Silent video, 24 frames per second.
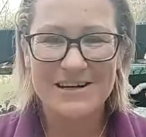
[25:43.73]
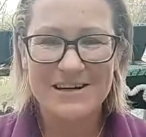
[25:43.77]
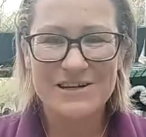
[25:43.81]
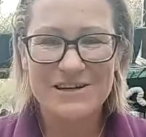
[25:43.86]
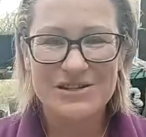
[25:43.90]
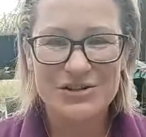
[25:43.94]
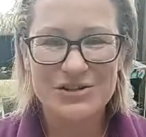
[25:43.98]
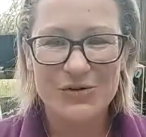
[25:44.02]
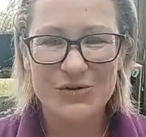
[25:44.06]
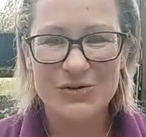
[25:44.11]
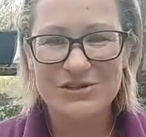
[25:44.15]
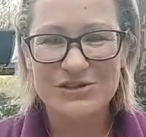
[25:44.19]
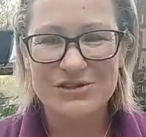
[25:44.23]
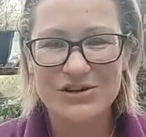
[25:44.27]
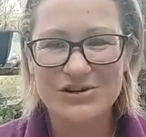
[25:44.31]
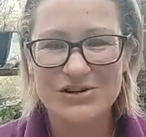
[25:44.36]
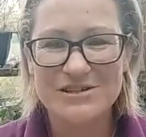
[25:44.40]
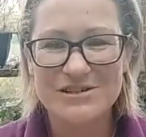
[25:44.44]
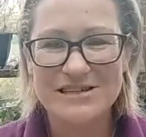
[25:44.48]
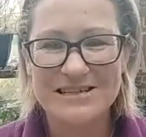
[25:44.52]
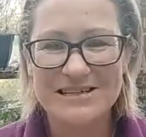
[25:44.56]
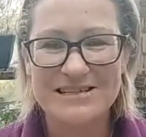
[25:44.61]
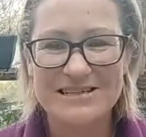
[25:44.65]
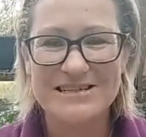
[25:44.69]
So it
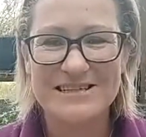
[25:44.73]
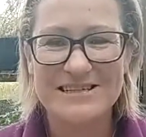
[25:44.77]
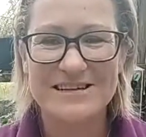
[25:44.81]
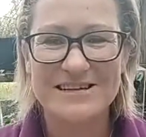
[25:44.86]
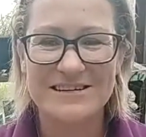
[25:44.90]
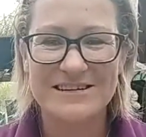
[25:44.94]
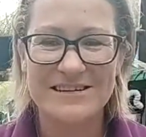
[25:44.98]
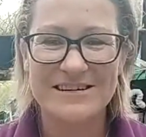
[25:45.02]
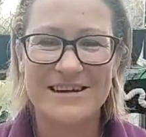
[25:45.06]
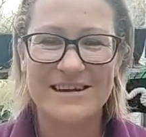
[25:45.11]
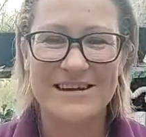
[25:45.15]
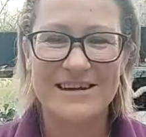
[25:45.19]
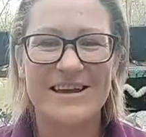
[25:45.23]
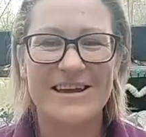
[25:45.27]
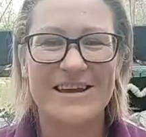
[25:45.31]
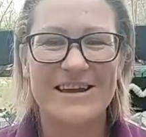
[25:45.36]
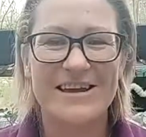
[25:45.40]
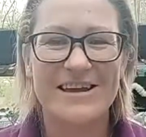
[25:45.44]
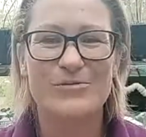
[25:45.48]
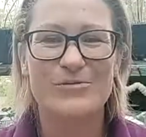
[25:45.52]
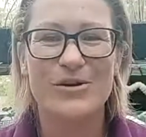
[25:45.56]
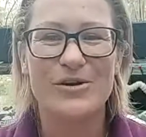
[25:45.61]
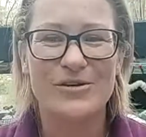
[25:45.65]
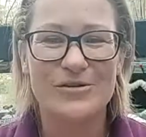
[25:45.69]
turned into nearly like, you
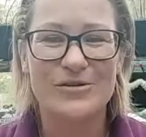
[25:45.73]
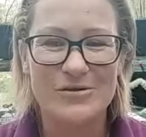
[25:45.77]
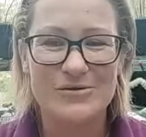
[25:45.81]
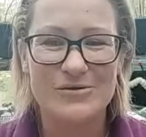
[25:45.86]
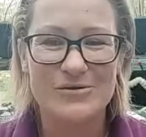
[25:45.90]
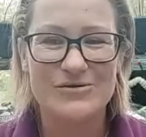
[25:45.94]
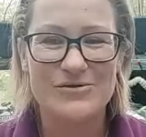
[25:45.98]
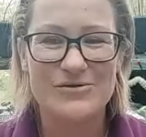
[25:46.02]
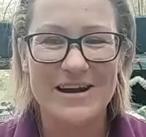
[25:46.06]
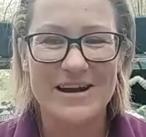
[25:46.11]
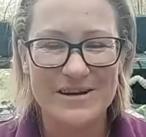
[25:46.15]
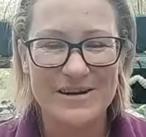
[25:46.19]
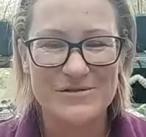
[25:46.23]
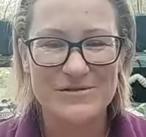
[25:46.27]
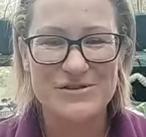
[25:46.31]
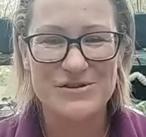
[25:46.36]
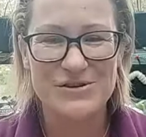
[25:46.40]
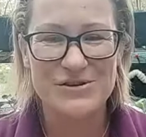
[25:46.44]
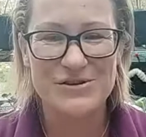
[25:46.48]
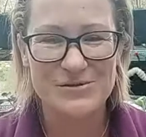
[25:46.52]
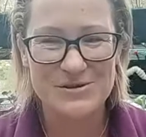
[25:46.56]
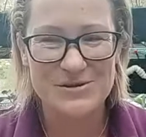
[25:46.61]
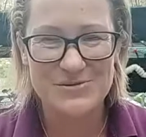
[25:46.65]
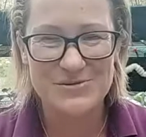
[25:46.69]
know, one of those radio
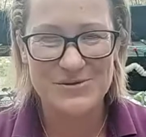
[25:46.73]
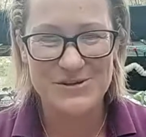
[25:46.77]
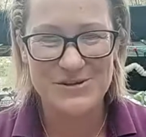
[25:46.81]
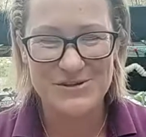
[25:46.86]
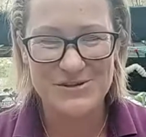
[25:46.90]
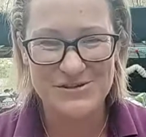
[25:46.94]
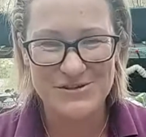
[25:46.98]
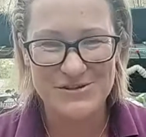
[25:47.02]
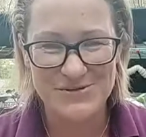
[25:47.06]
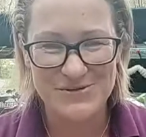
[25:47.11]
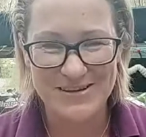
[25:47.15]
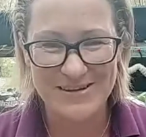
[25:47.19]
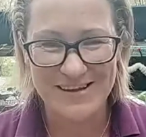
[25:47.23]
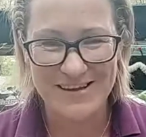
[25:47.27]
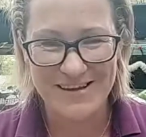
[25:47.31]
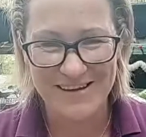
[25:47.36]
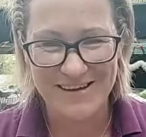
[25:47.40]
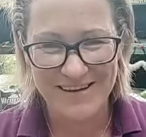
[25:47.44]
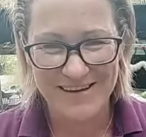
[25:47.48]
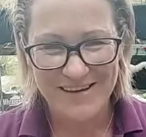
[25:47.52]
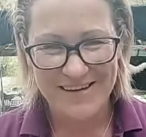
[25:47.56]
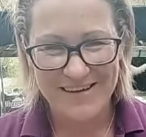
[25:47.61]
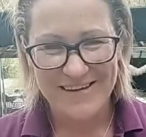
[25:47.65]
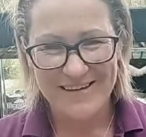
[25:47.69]
shows where you're doing the
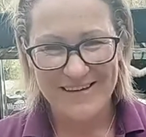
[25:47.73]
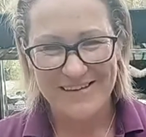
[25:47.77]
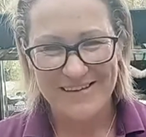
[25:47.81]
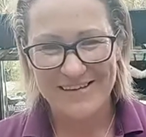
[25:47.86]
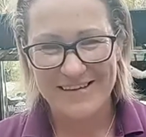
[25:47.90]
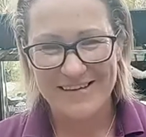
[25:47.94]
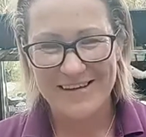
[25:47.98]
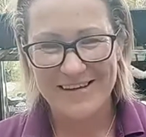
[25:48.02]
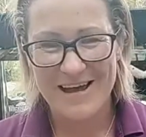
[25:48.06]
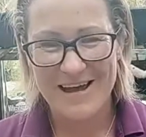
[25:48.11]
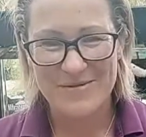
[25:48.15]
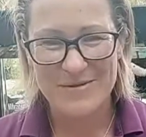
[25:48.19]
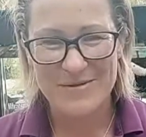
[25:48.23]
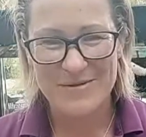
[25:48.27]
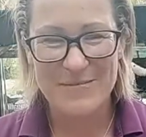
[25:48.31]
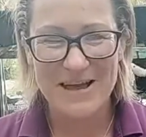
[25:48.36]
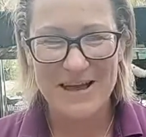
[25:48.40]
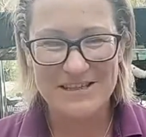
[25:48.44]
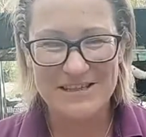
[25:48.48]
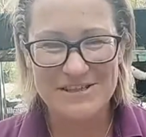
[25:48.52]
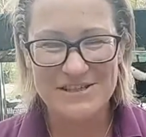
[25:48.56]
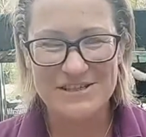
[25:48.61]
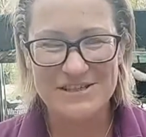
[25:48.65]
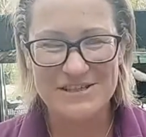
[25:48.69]

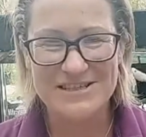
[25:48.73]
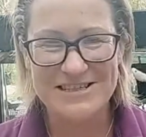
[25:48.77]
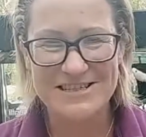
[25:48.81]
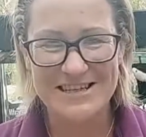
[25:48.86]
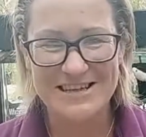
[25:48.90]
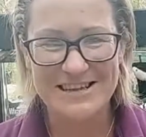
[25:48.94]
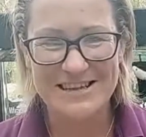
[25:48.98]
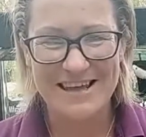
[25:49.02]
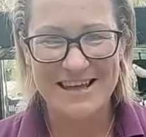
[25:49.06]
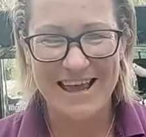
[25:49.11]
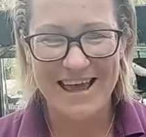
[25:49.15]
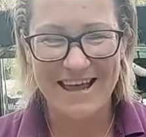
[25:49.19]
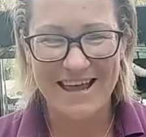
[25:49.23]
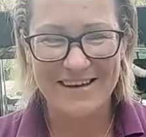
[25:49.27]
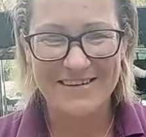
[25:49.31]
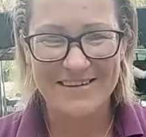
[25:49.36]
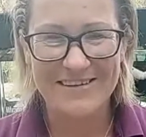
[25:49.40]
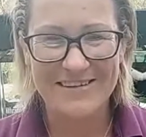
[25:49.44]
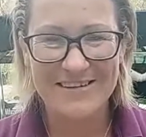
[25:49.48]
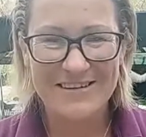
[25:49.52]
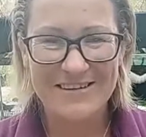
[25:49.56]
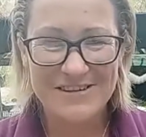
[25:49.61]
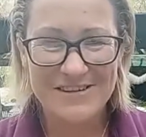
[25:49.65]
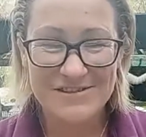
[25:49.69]
mentions at the end.
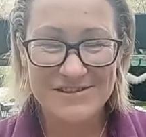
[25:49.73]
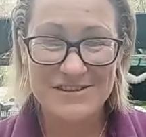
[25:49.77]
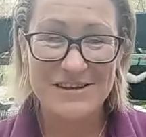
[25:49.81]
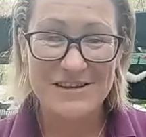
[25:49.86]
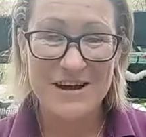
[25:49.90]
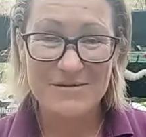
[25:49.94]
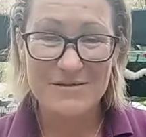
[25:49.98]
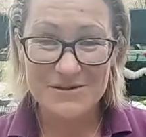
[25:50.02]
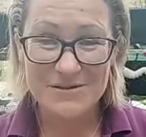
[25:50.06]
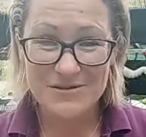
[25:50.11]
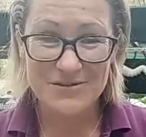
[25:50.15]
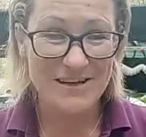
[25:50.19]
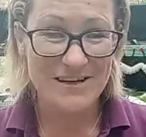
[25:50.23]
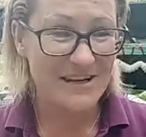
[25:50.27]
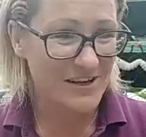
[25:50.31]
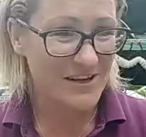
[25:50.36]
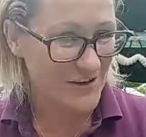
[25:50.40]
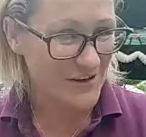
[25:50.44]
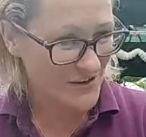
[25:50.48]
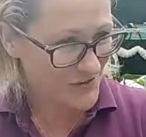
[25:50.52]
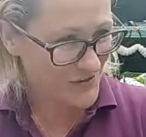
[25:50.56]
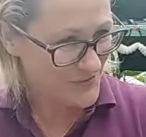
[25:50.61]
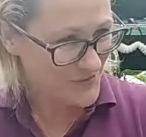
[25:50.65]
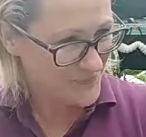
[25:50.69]
So that was really
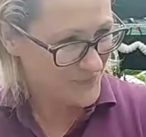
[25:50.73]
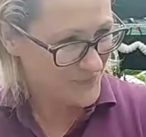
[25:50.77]
good.